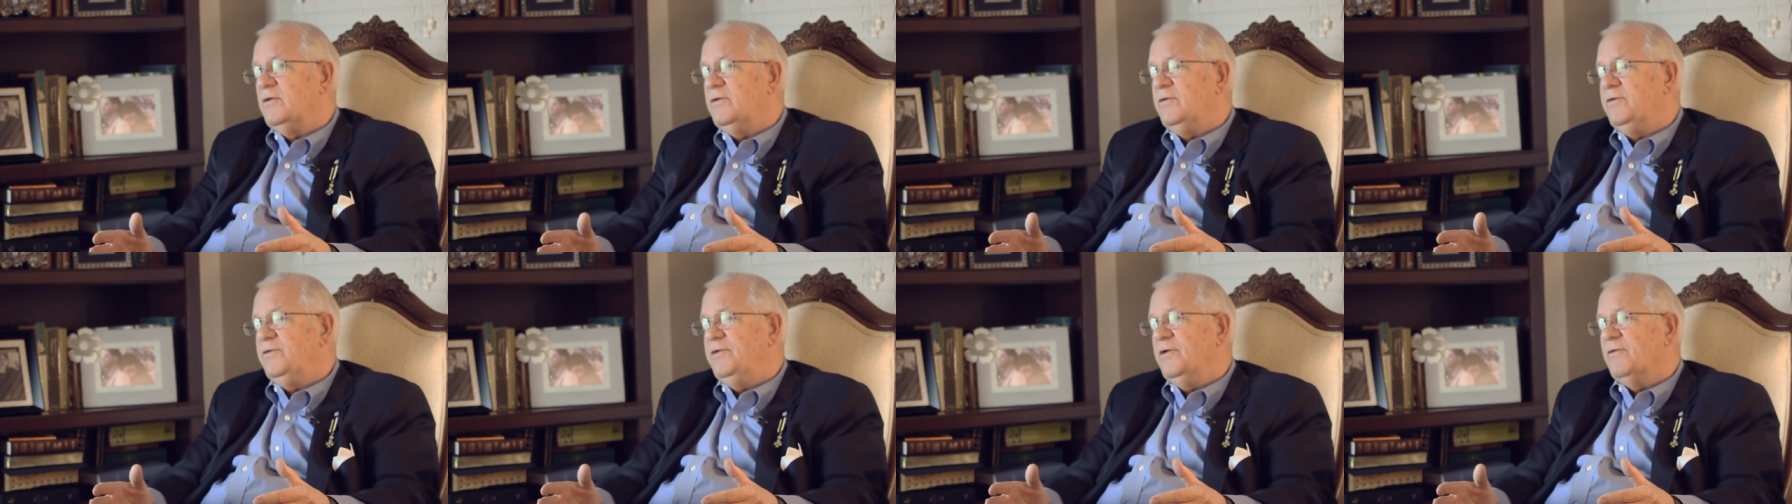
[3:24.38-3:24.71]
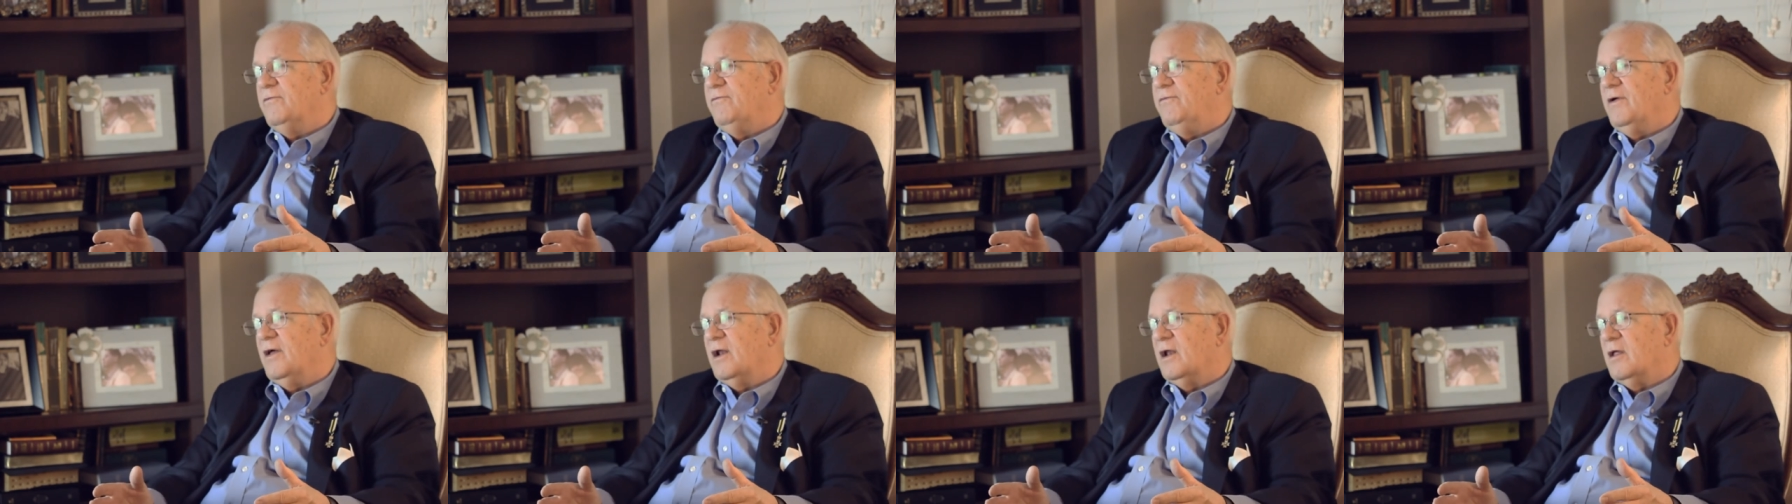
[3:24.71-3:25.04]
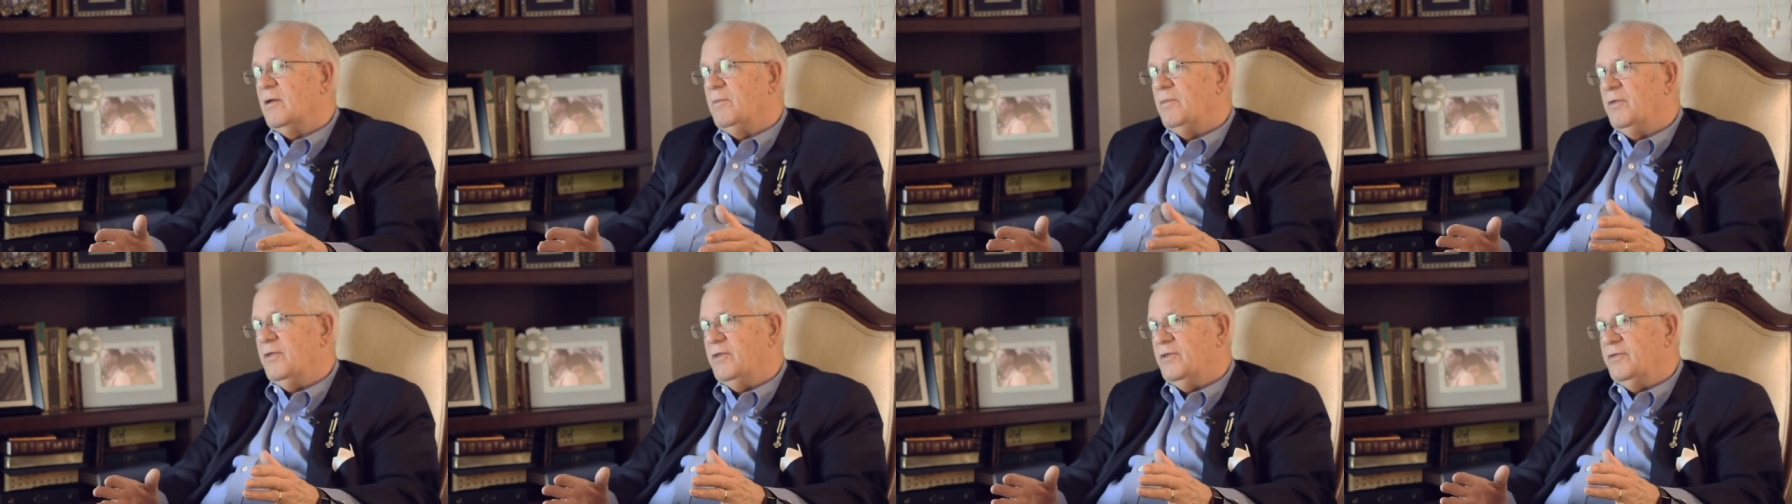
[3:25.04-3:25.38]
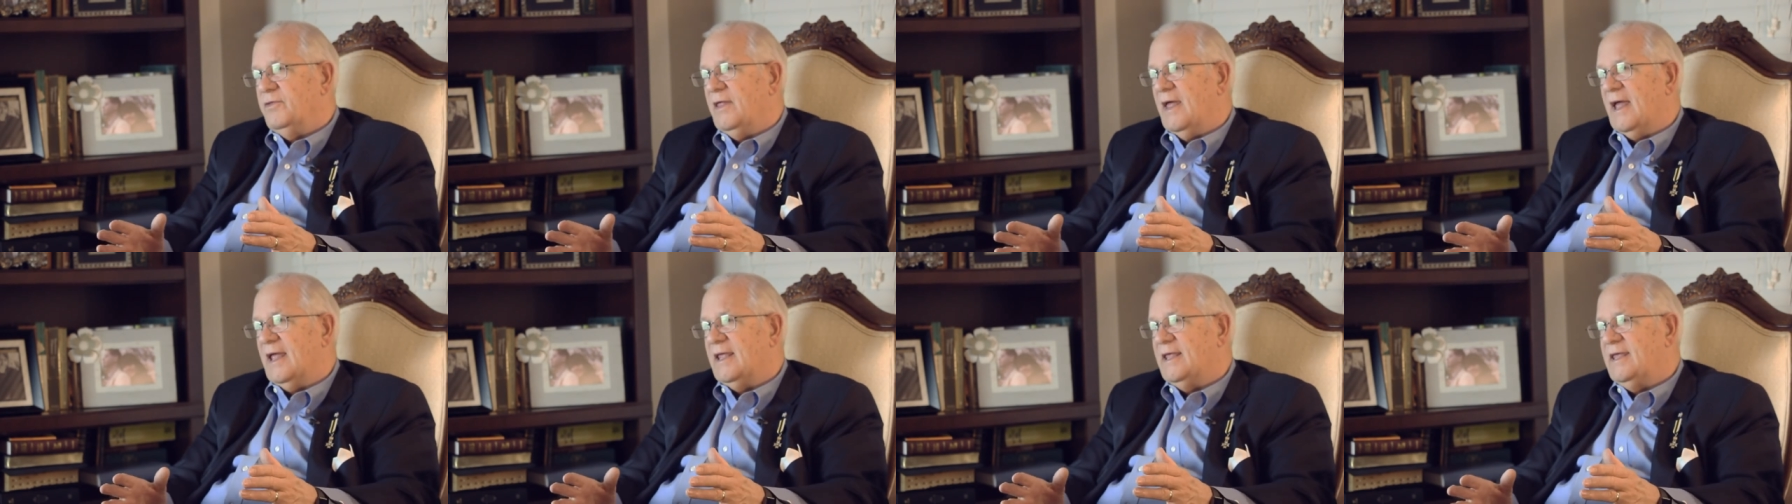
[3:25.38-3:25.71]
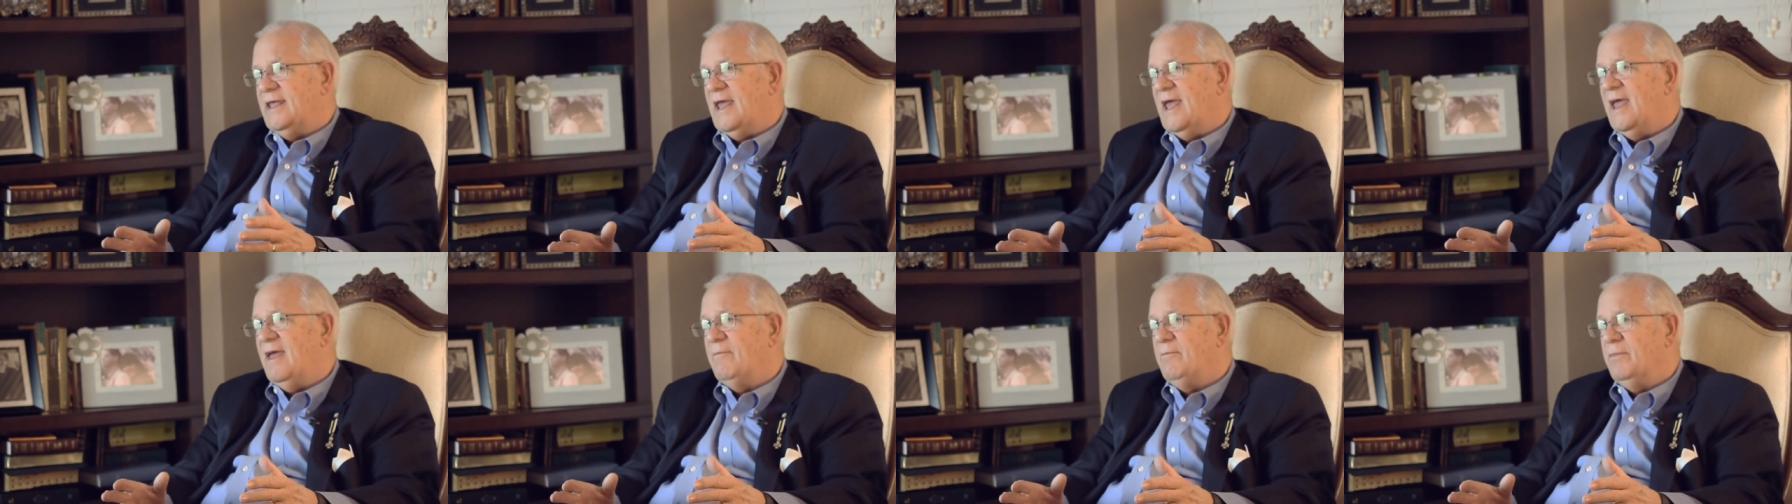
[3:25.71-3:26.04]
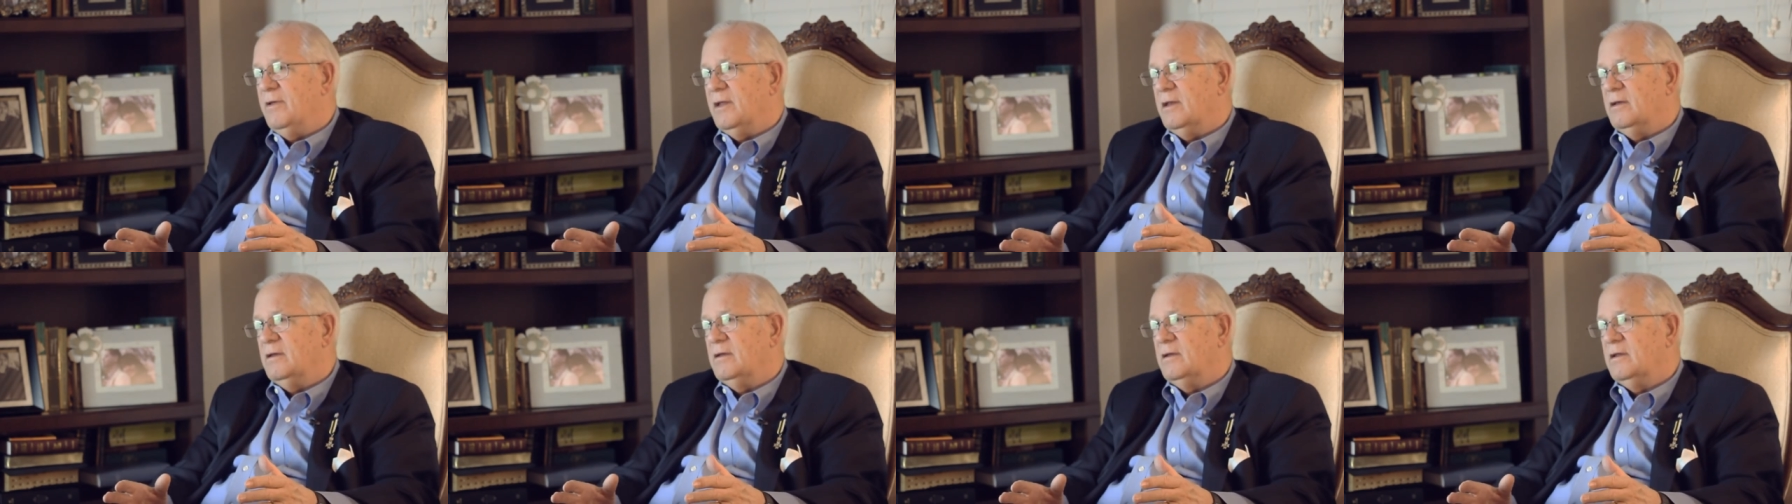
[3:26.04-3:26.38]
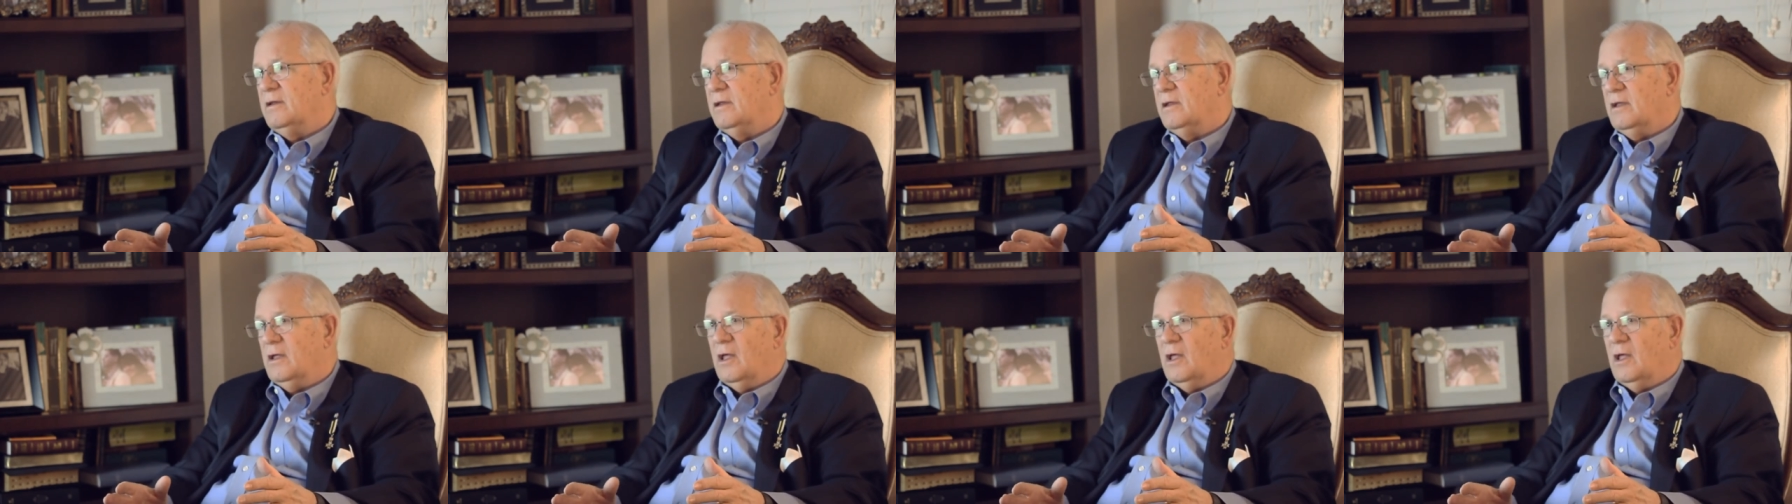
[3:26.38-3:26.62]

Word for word: developed that cabin